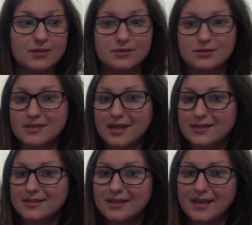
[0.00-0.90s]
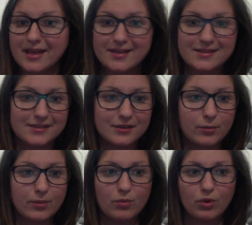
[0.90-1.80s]
muscles tend to get a little
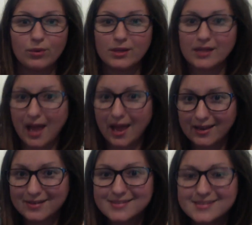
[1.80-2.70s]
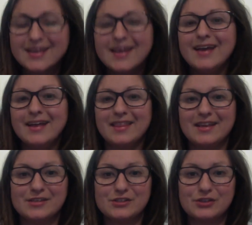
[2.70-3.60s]
bit more relaxed.
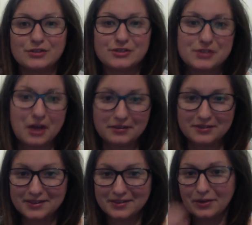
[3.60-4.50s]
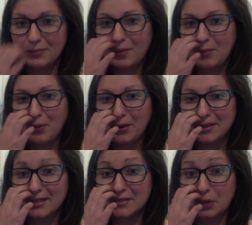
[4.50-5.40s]
Things start to soften a little bit more.
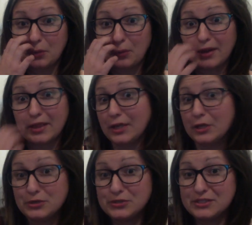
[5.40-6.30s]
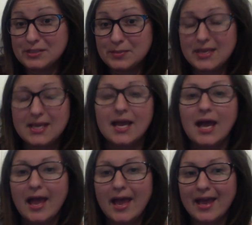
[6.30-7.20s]
Things aren't where they used to be.
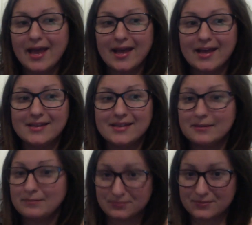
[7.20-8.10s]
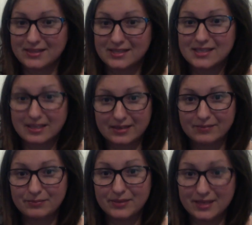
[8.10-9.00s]
And this can
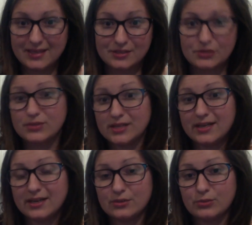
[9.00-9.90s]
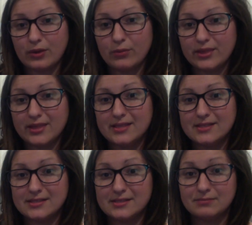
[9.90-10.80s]
be associated as well with
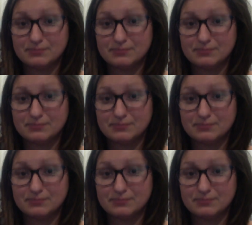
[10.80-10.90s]
these